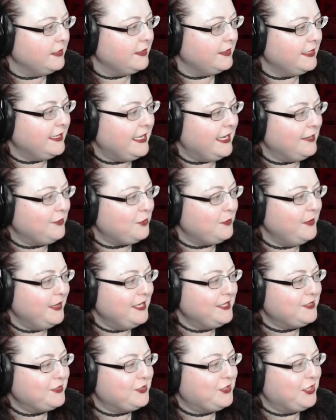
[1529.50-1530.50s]
The Gangrel
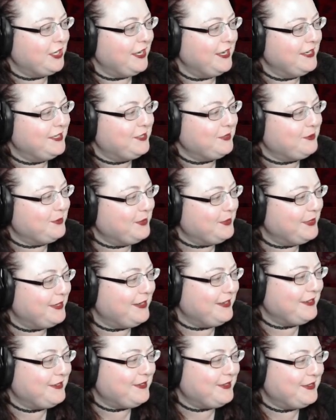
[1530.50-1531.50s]
maids are trying to ruin
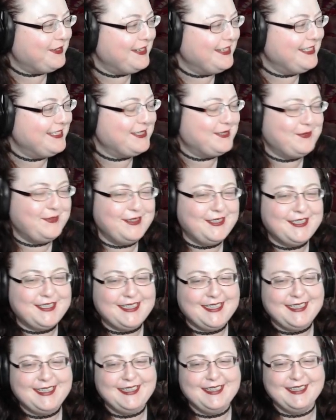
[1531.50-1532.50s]
our glorious
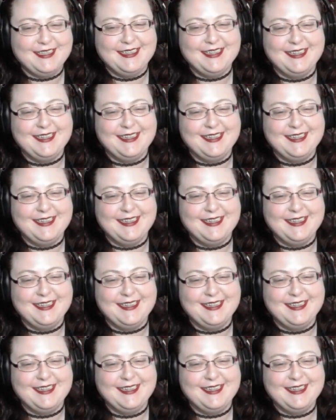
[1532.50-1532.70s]
vision.